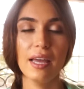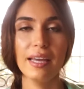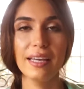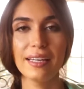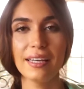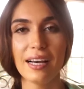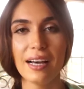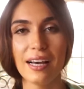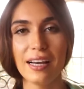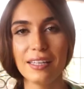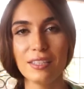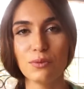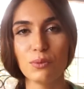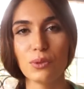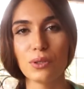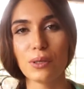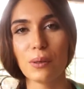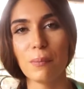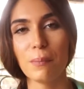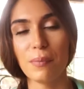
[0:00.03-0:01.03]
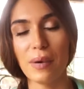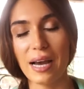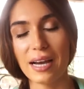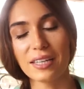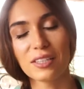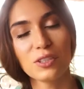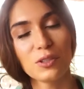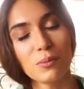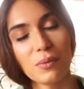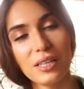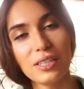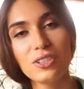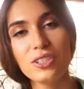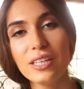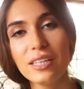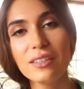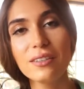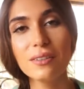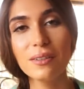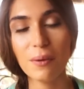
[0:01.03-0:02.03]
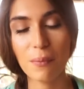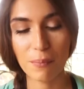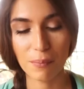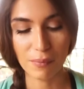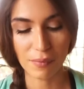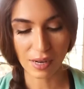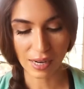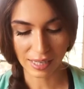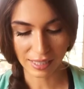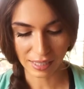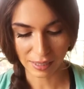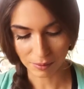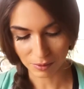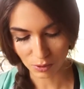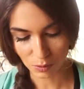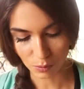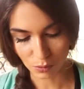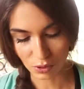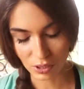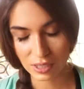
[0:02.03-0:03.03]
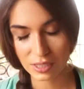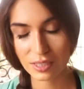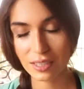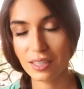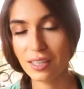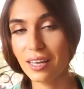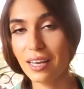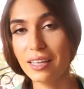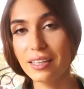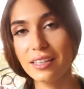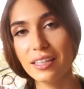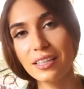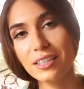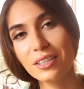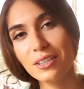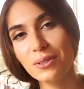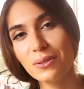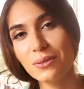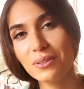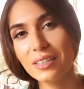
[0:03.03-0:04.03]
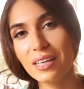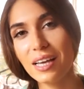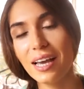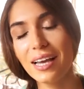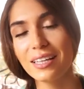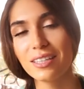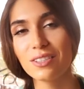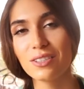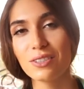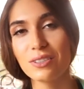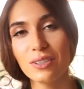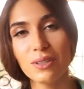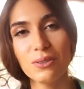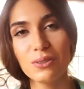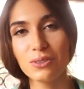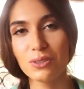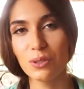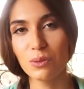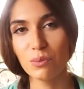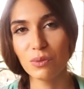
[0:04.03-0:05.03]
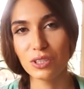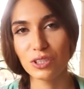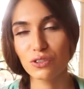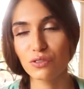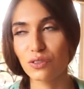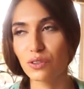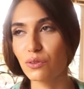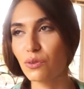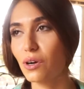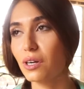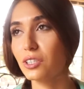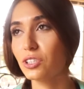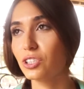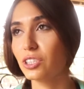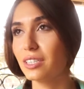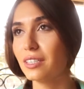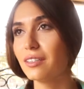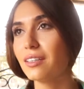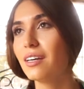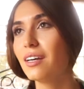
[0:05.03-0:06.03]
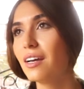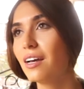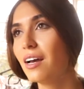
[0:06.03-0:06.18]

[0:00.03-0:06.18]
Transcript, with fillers: Hey guys, welcome back to my channel. My name is Marissa and thank you again so so much for watching.